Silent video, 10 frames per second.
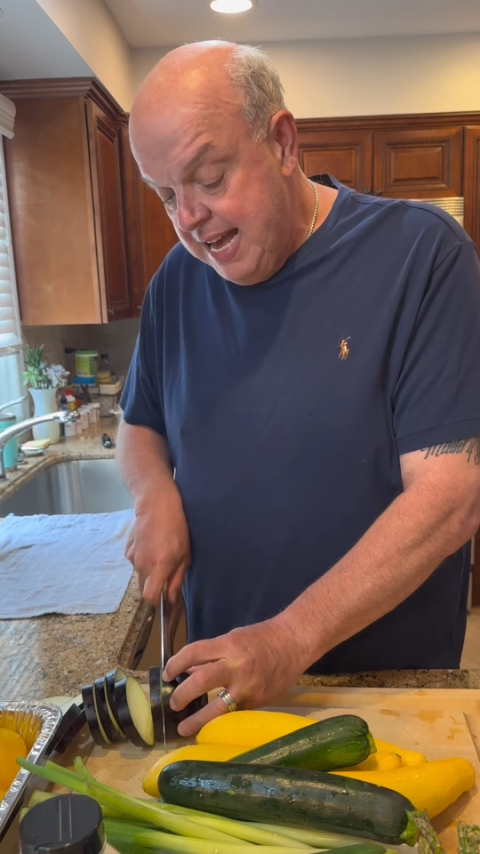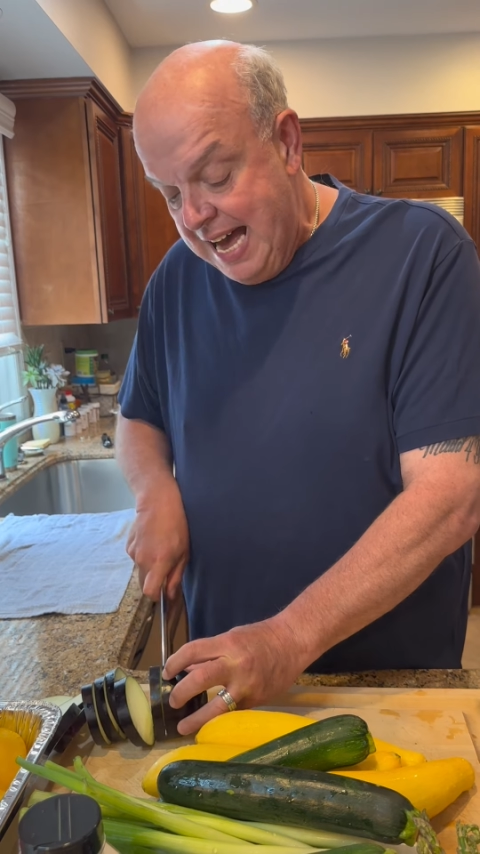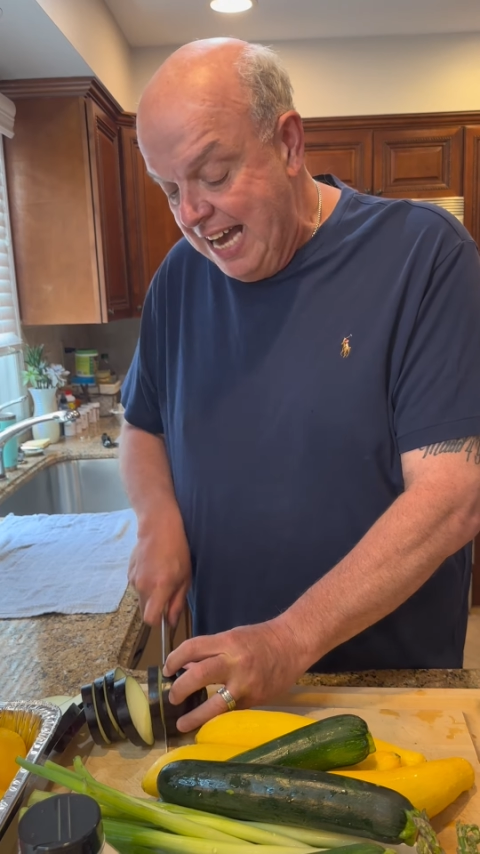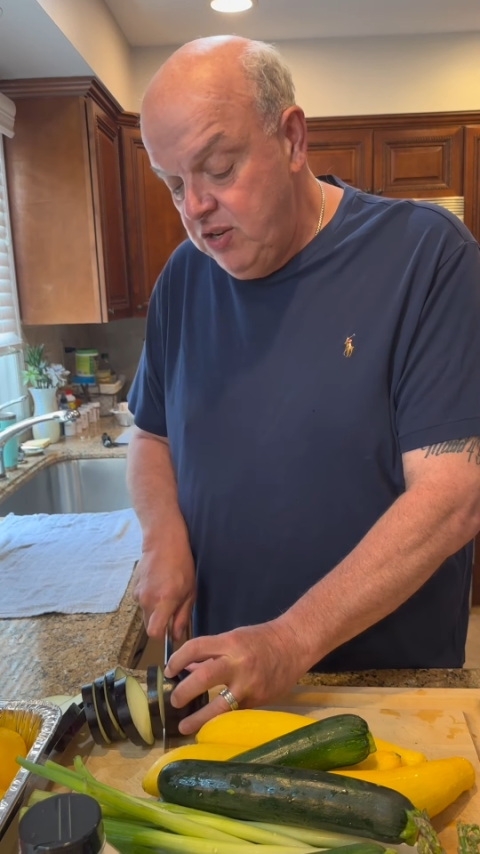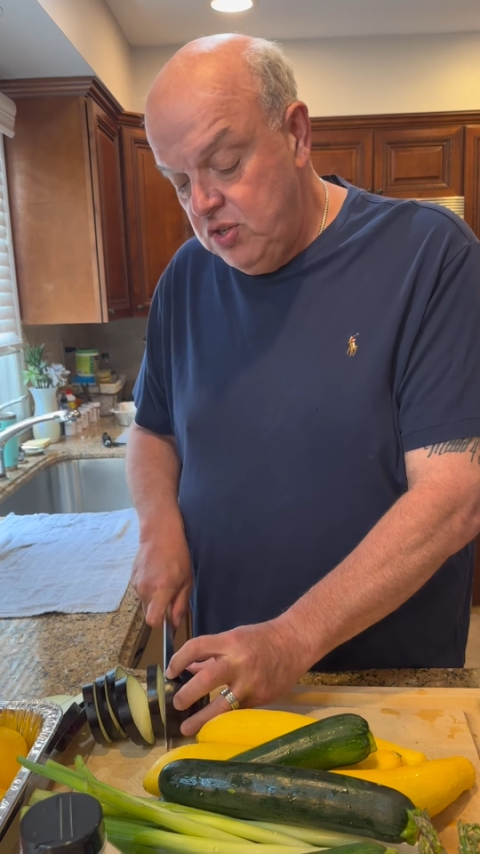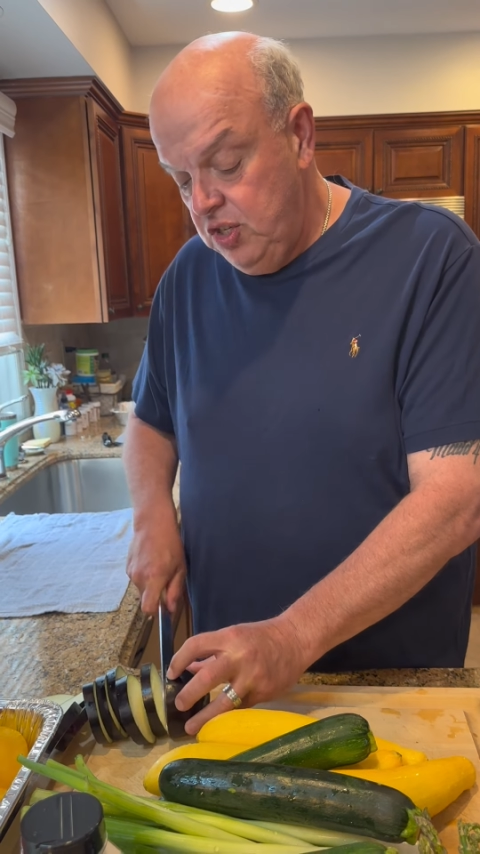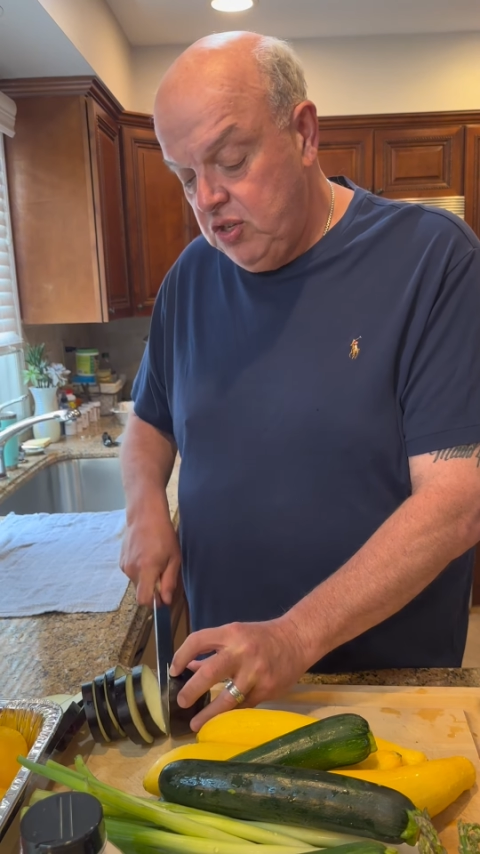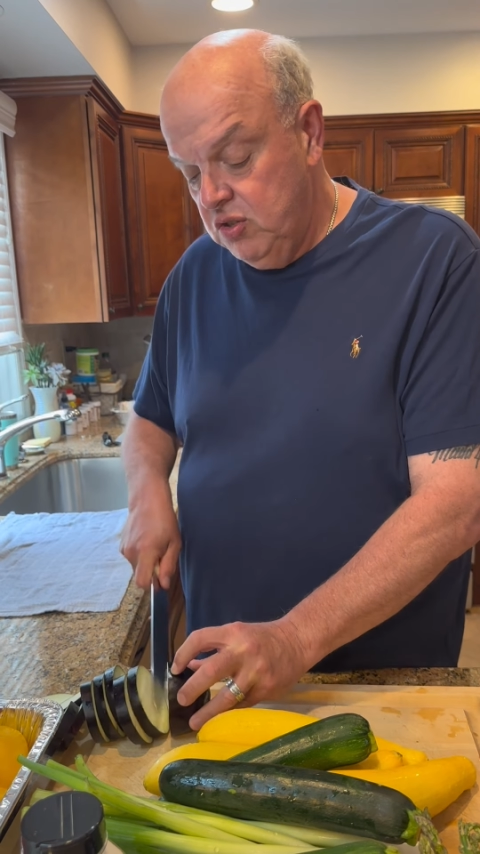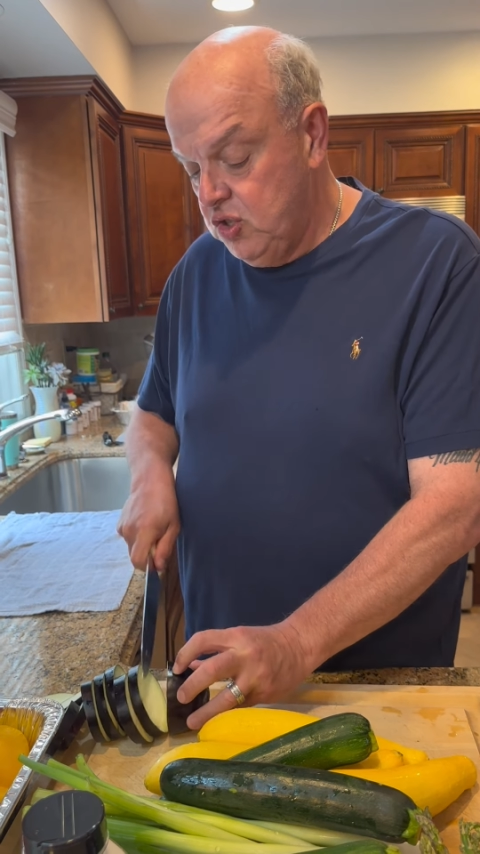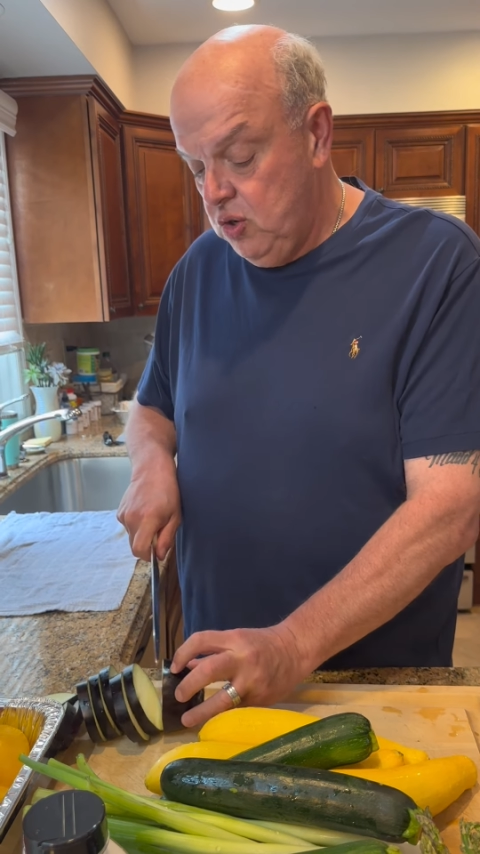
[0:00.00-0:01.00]
I usually
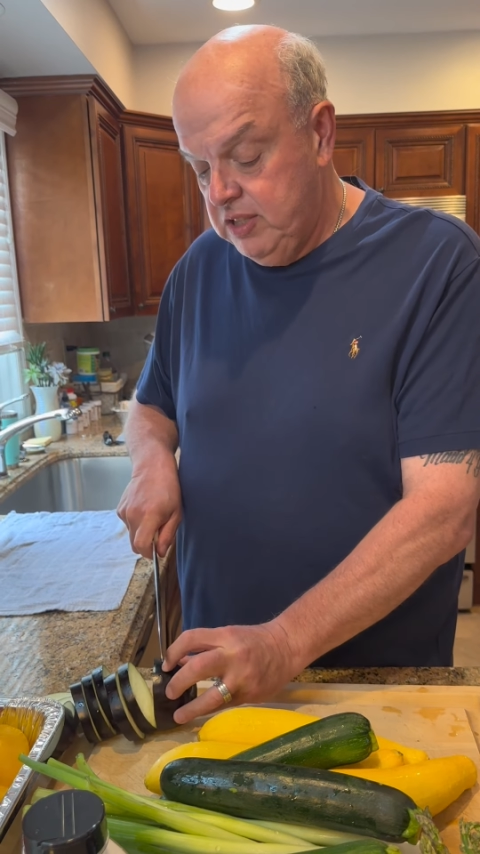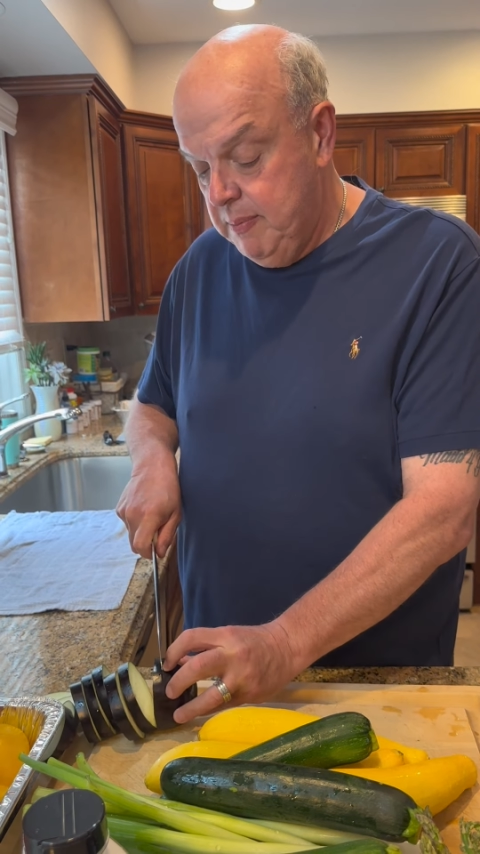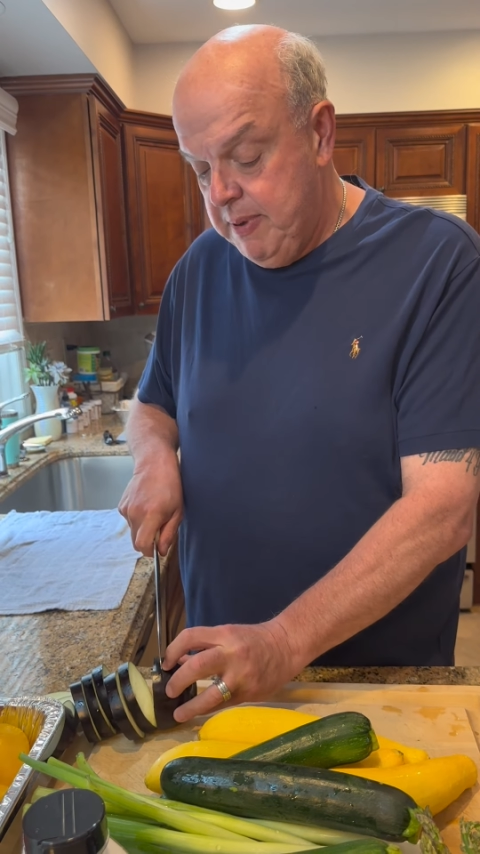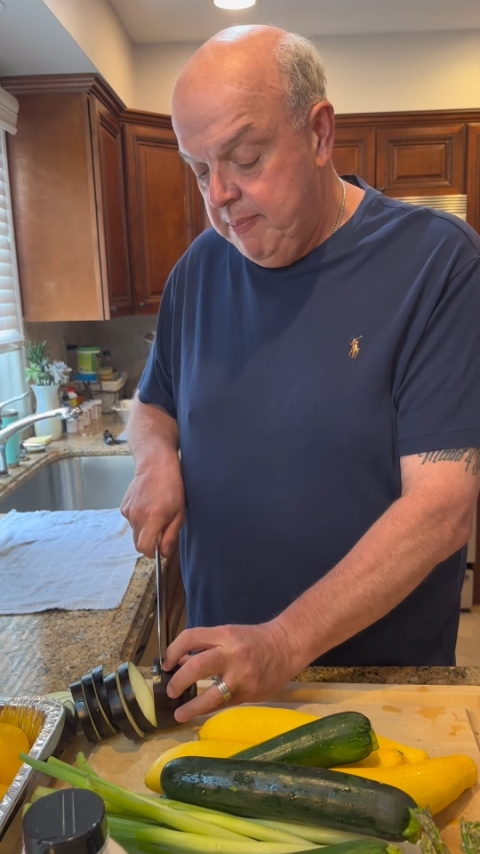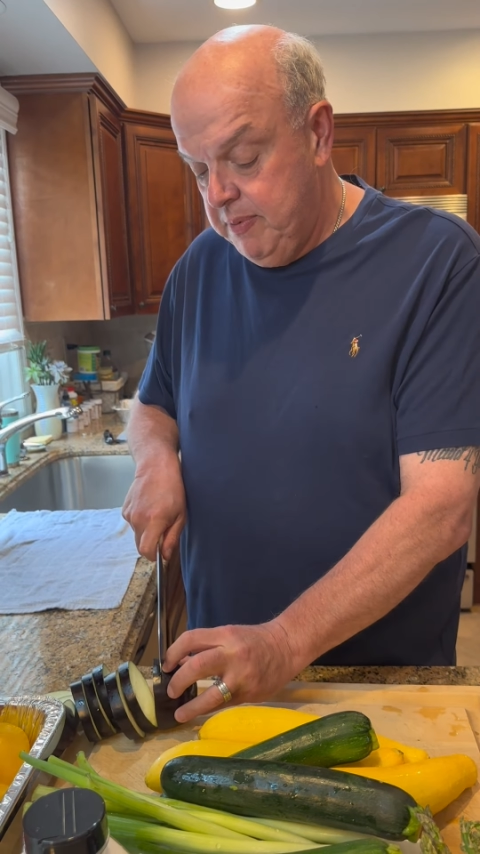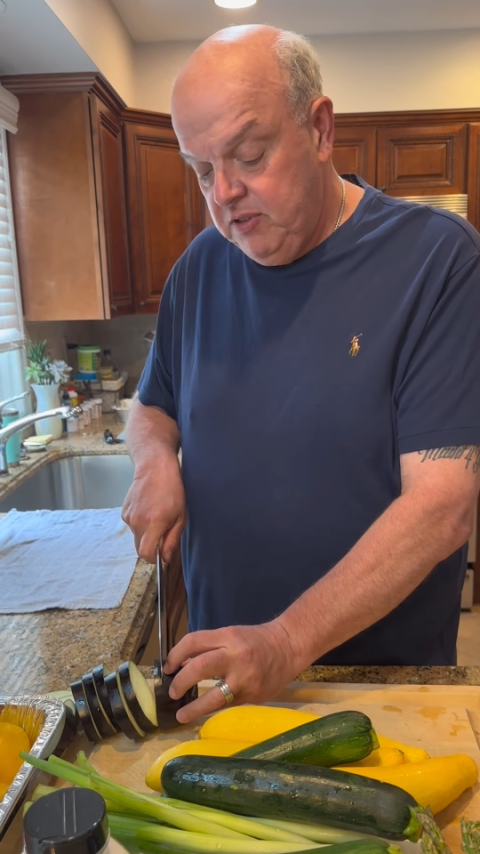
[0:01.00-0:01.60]
don't salt and pepper